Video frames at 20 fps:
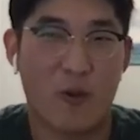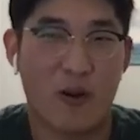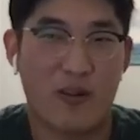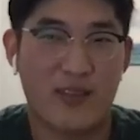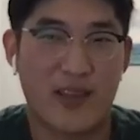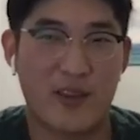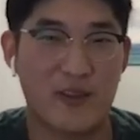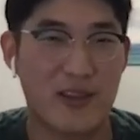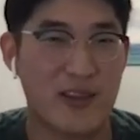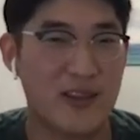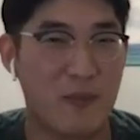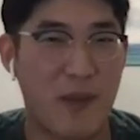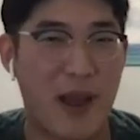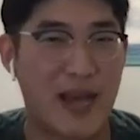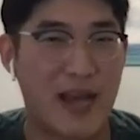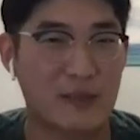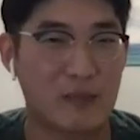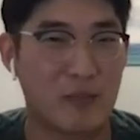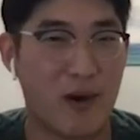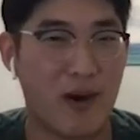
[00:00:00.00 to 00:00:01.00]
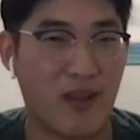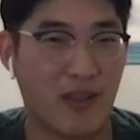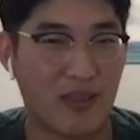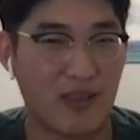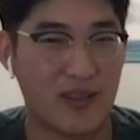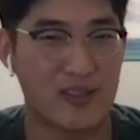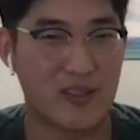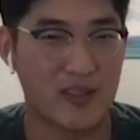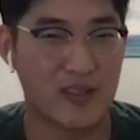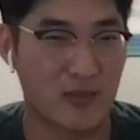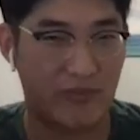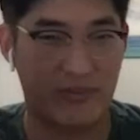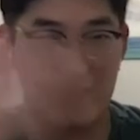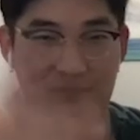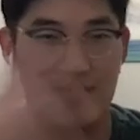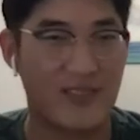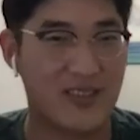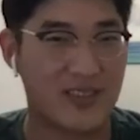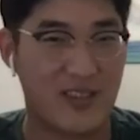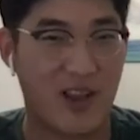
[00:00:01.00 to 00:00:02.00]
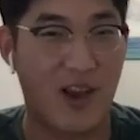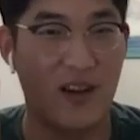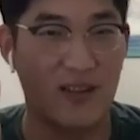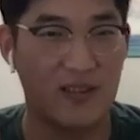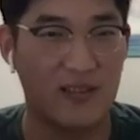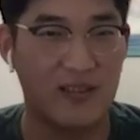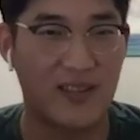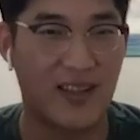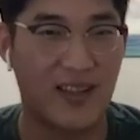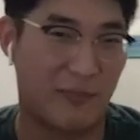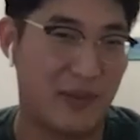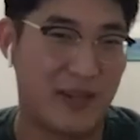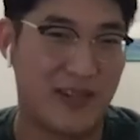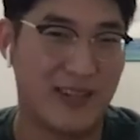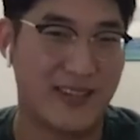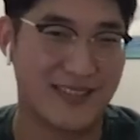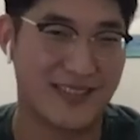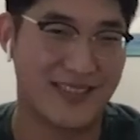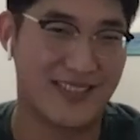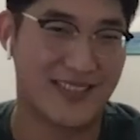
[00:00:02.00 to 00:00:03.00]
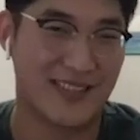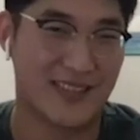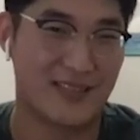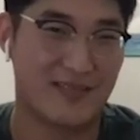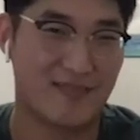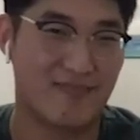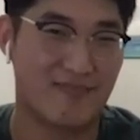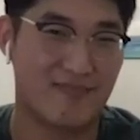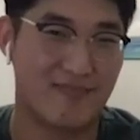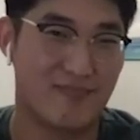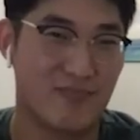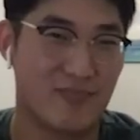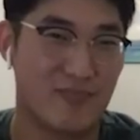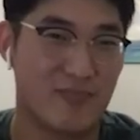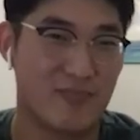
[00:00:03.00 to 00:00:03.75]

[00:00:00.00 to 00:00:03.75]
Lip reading: all the work that you did the past month is just gone, like because